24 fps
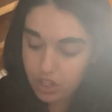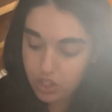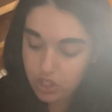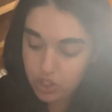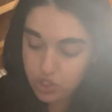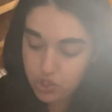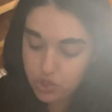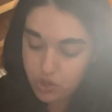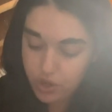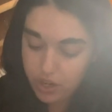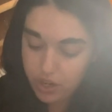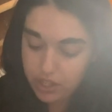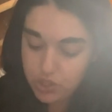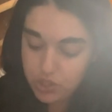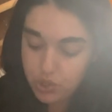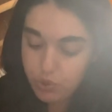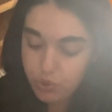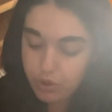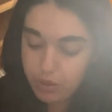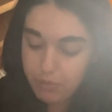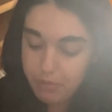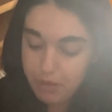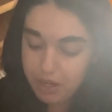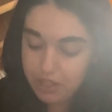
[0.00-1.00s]
Try to
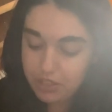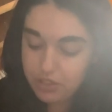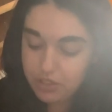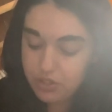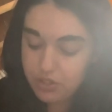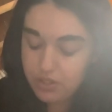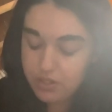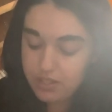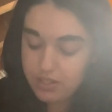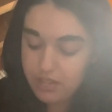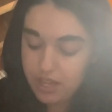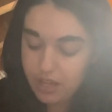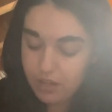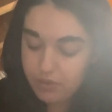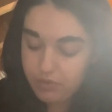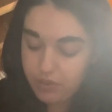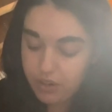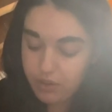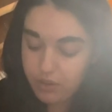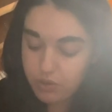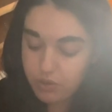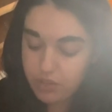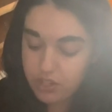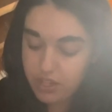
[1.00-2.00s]
remind yourself
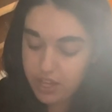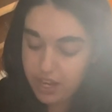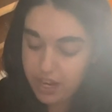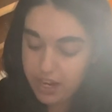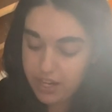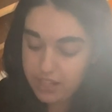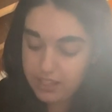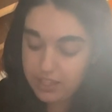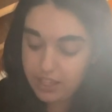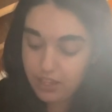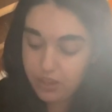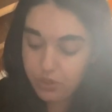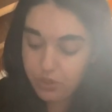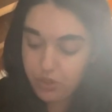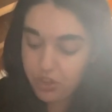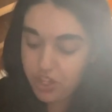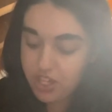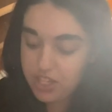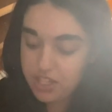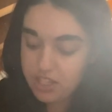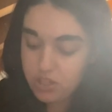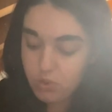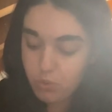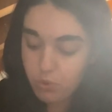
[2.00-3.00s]
every day that
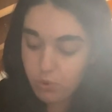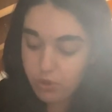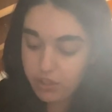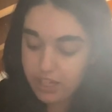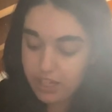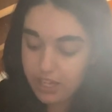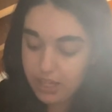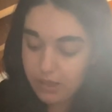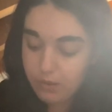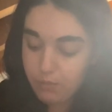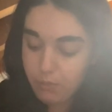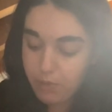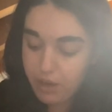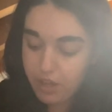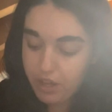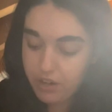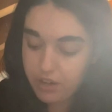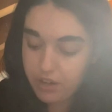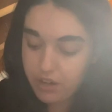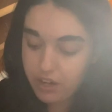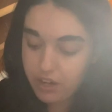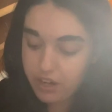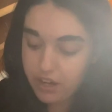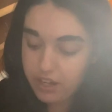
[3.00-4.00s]
things will get
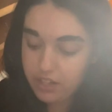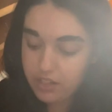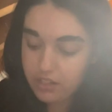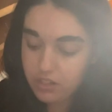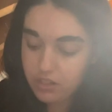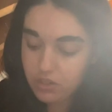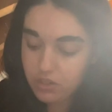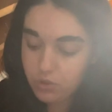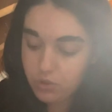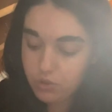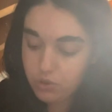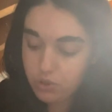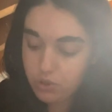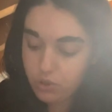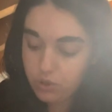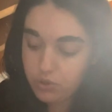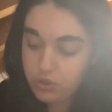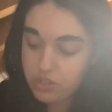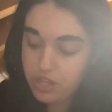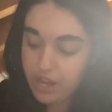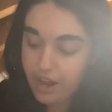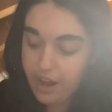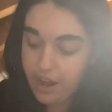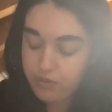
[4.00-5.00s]
better and you
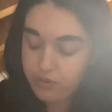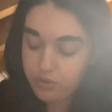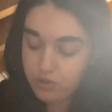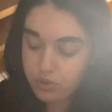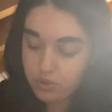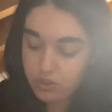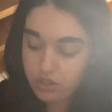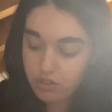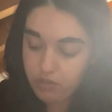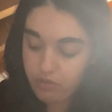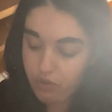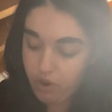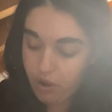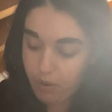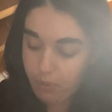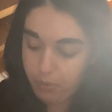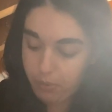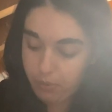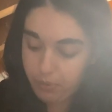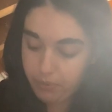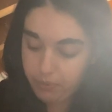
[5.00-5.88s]
don't have to give up.